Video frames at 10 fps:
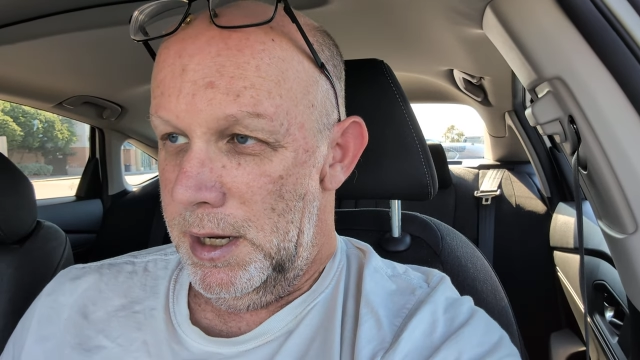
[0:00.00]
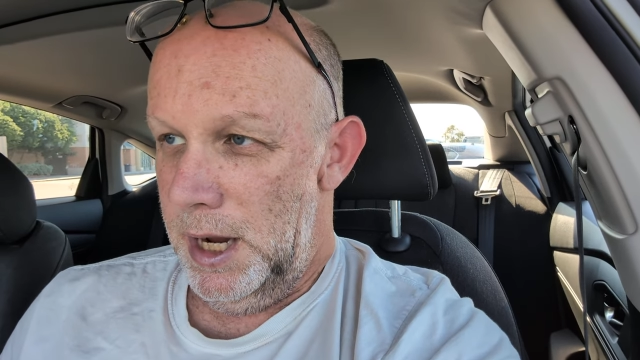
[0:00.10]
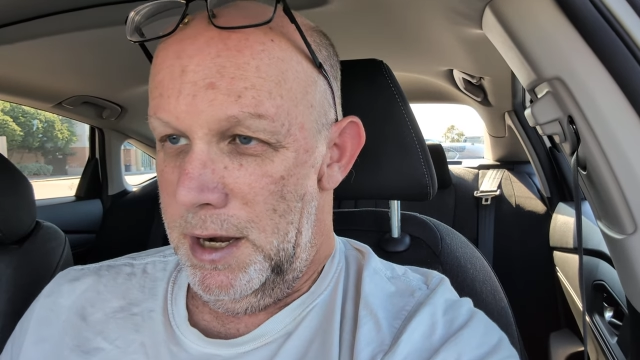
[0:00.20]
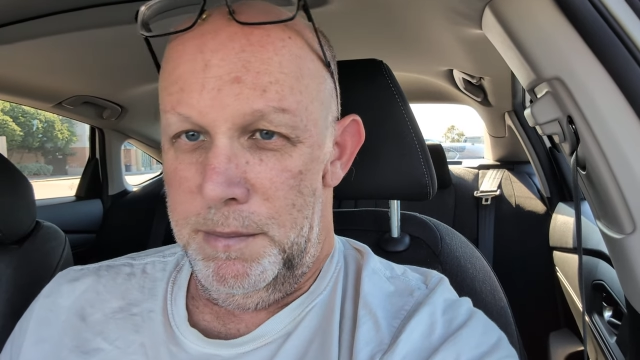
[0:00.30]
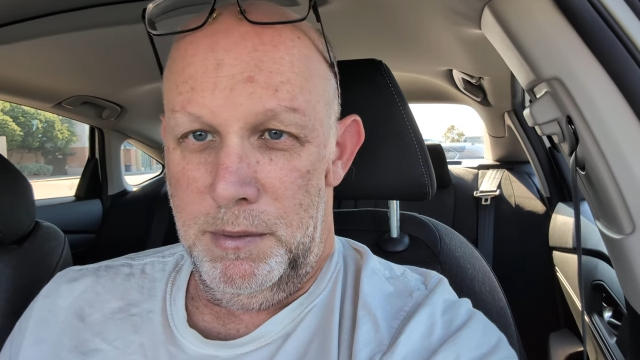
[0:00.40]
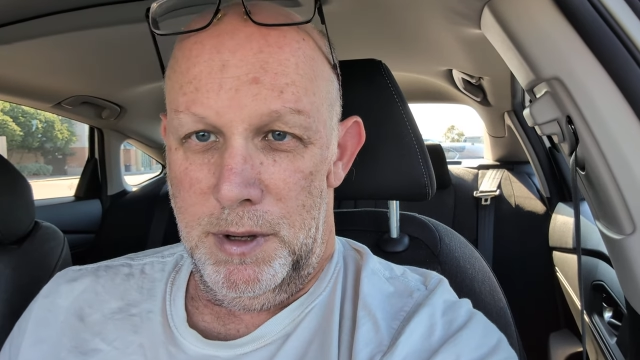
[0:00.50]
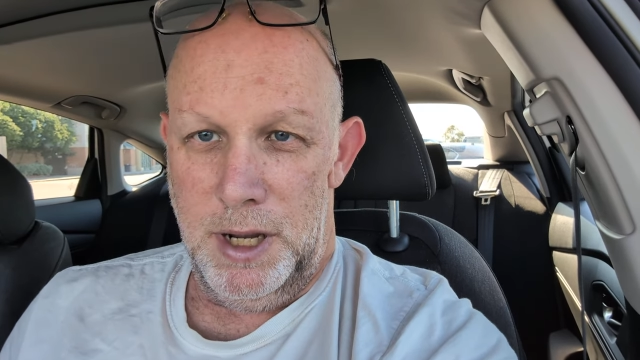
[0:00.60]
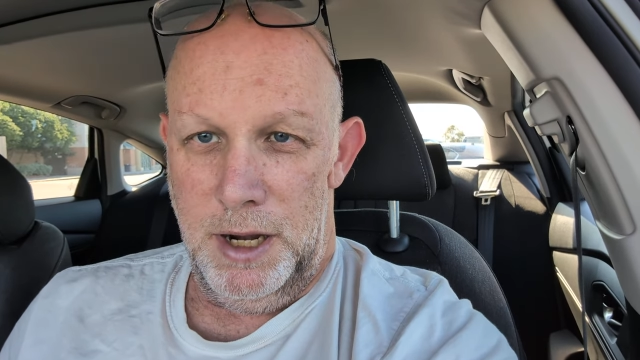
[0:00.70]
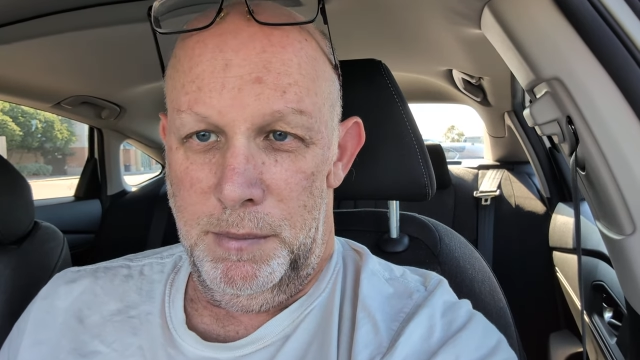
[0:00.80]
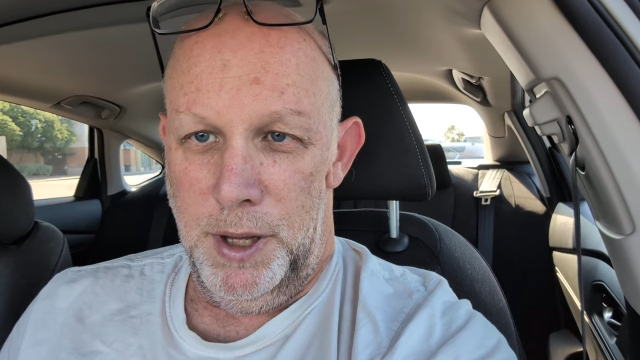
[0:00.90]
kind of,
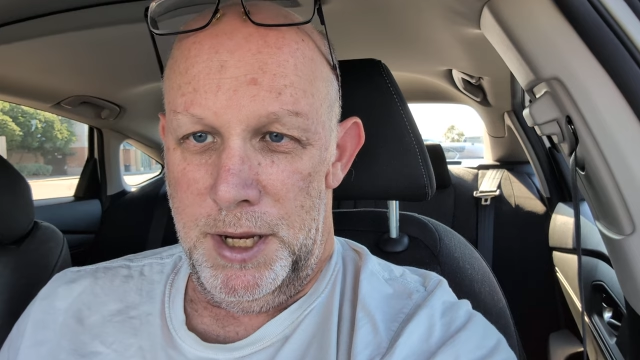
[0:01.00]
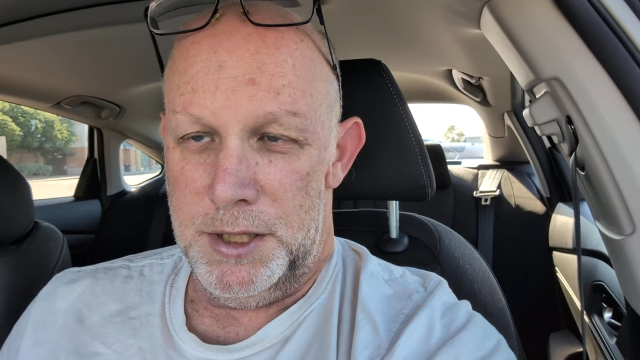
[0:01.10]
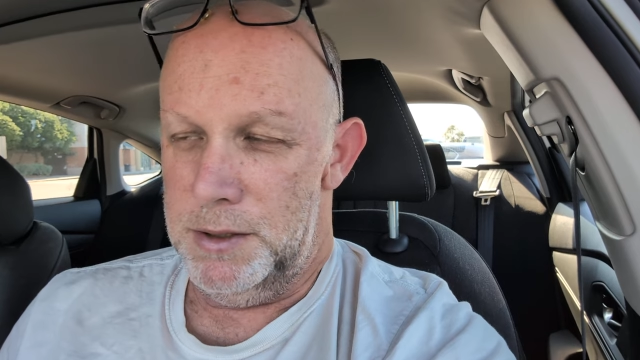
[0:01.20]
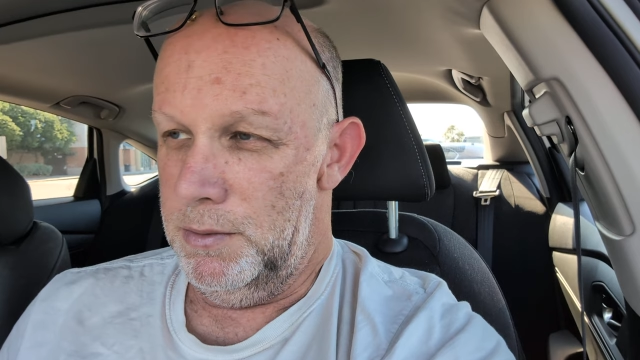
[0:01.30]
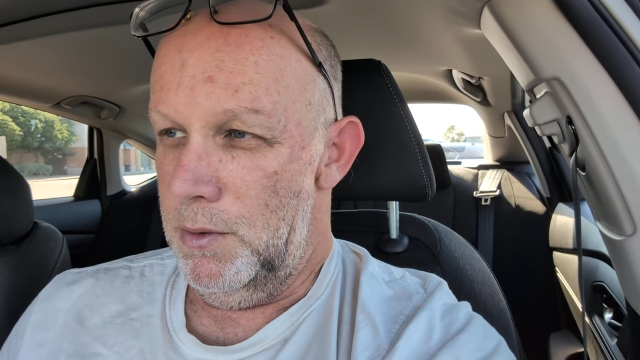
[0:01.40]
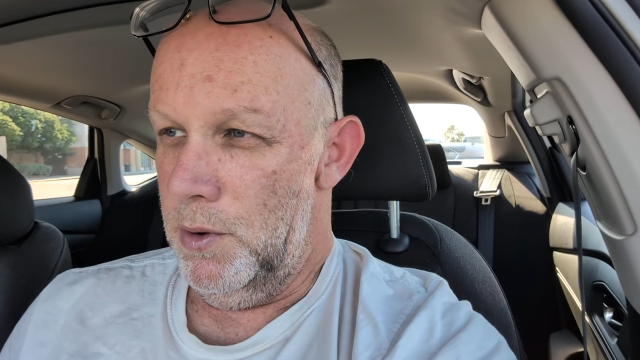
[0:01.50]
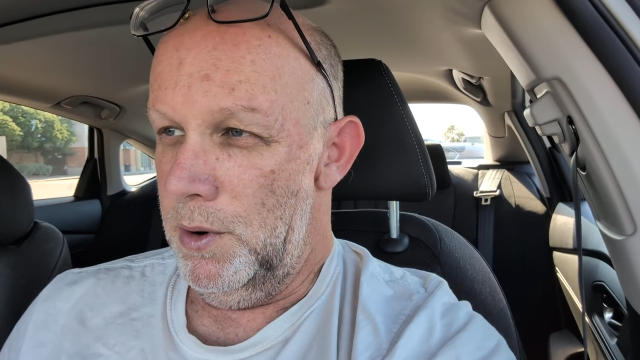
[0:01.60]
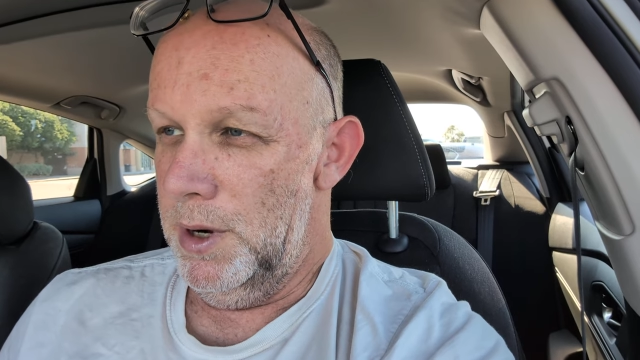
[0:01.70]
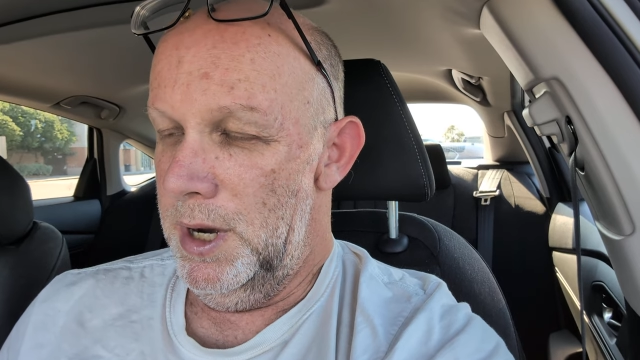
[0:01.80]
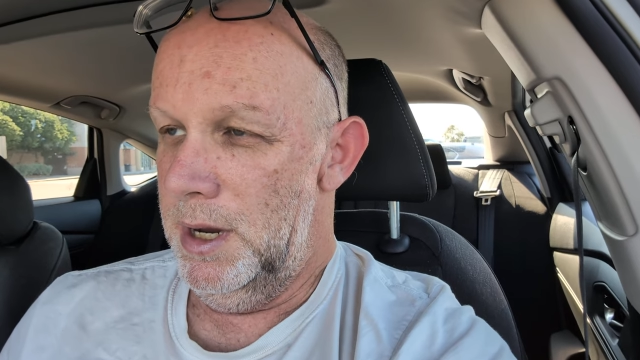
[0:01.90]
kind of place or,
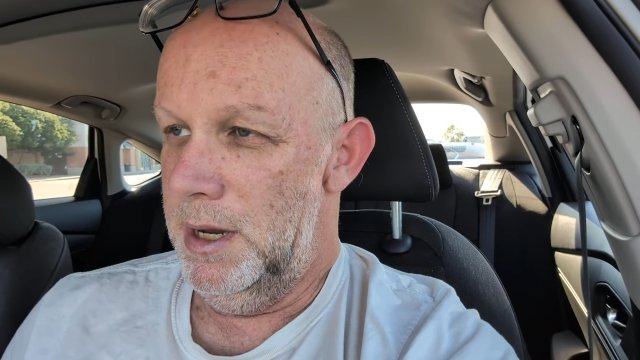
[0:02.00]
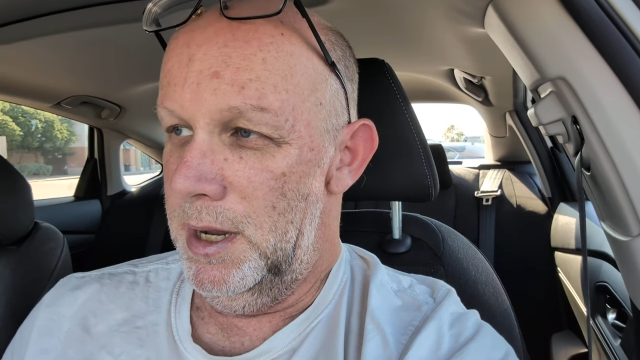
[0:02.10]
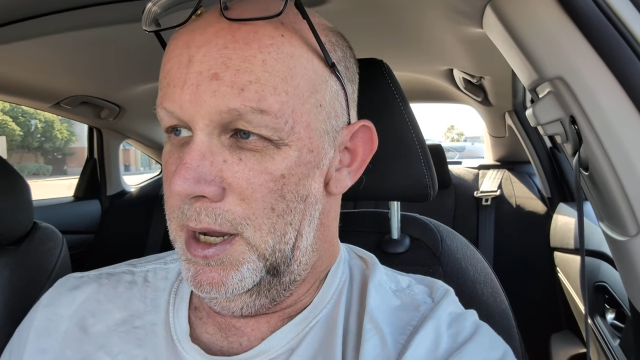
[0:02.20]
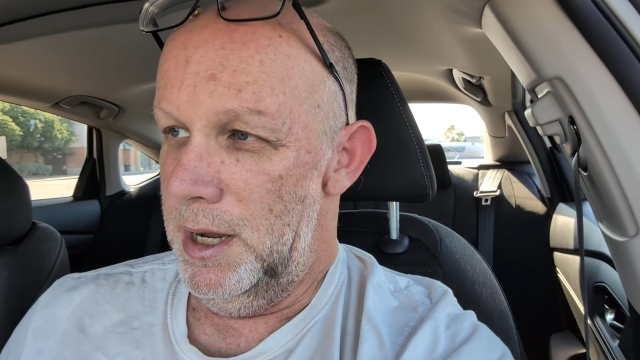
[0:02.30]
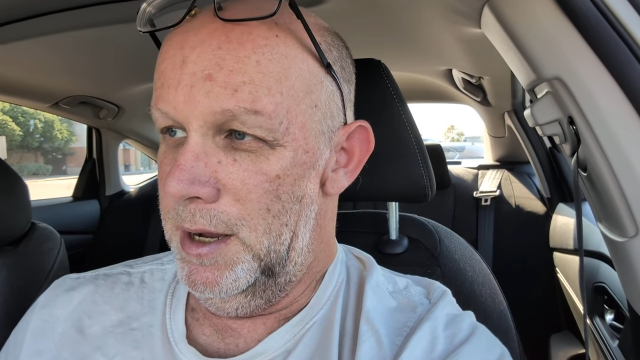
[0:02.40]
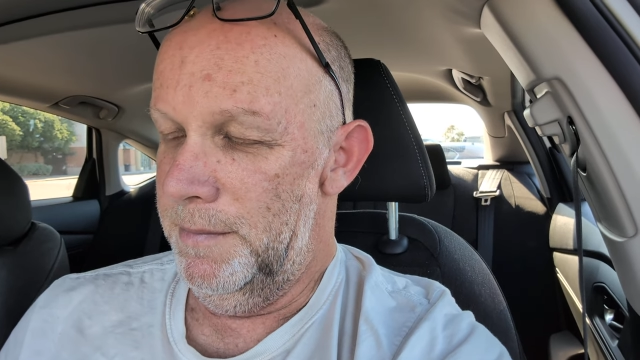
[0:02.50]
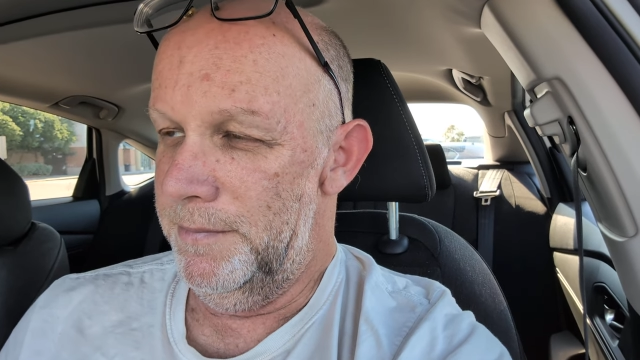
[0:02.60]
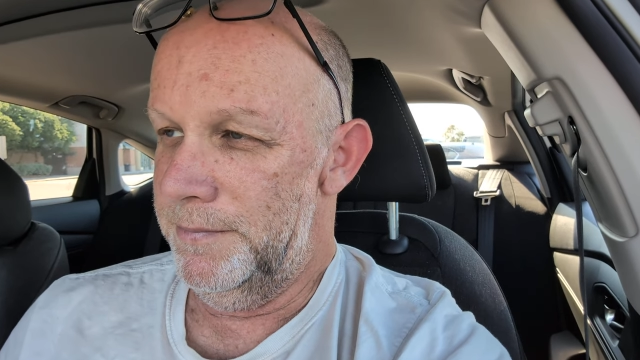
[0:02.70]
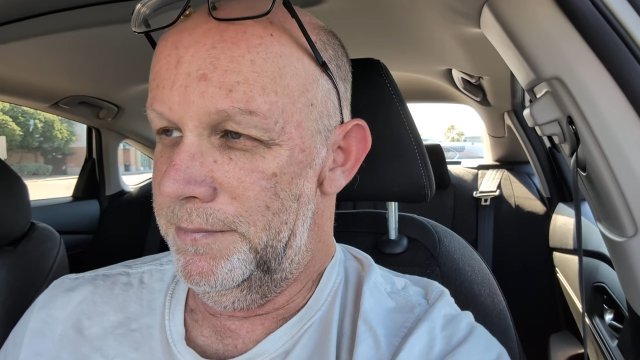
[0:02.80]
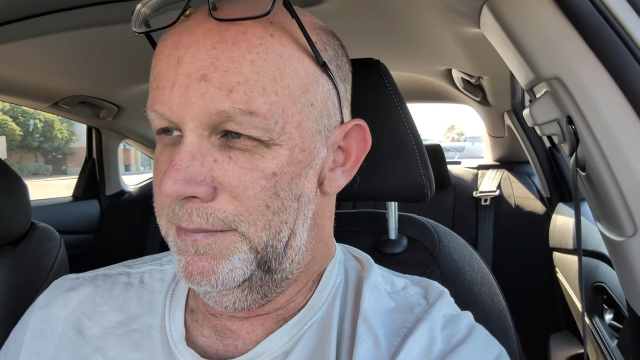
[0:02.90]
or, um,